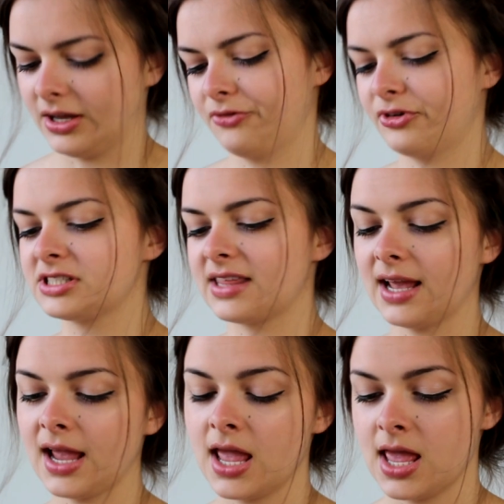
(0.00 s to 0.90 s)
Okay, first
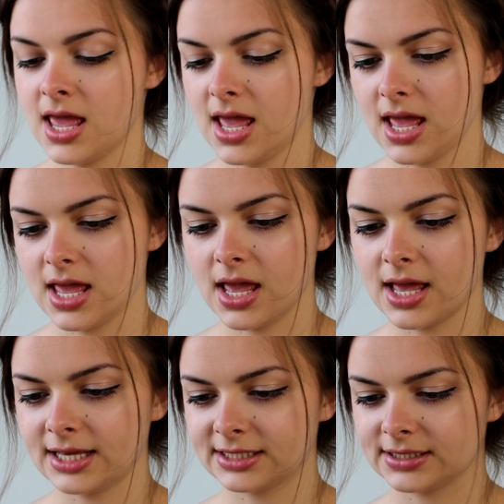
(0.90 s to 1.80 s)
thing
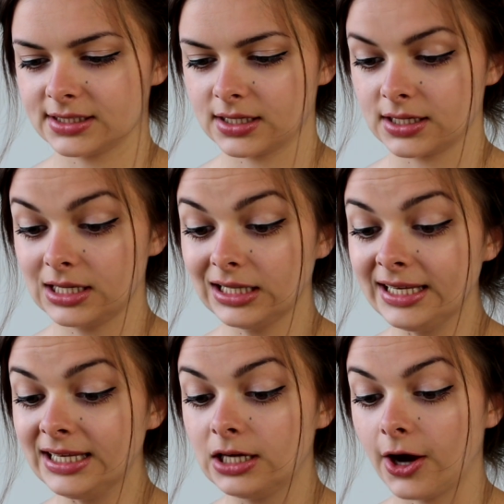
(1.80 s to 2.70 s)
is
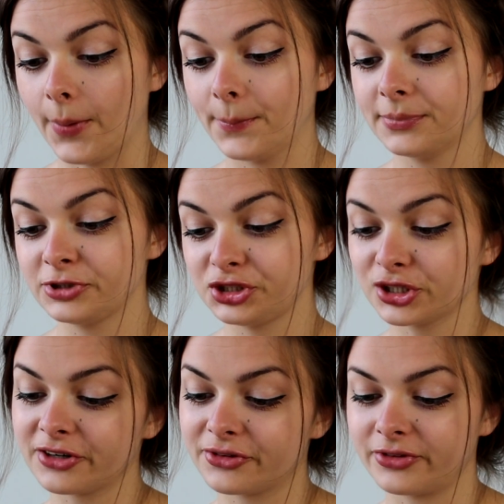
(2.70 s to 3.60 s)
Glee Gum,
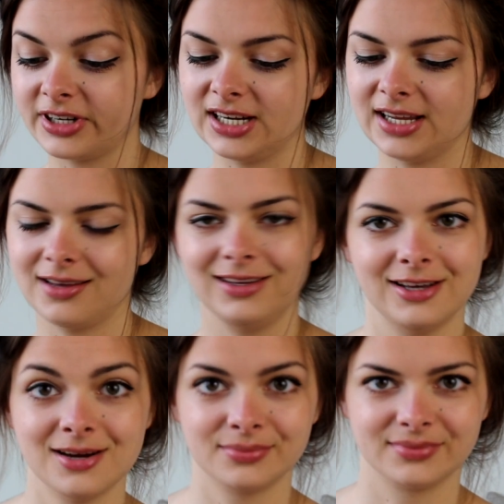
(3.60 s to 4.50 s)
sugar-free,
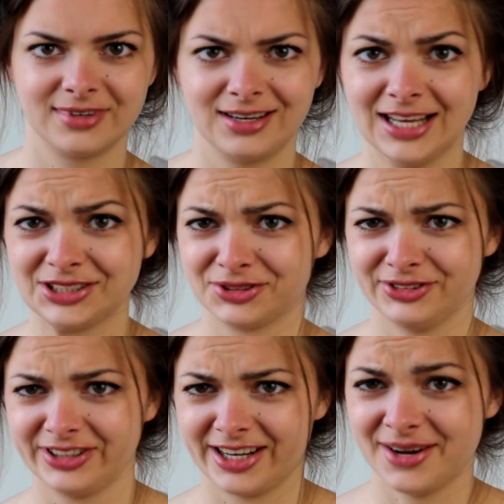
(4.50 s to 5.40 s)
yum,
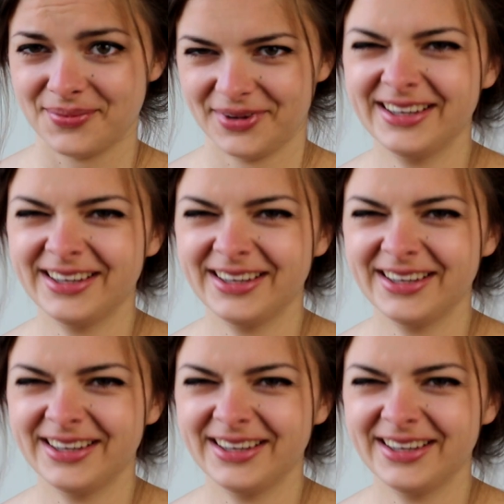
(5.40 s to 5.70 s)
natural gum.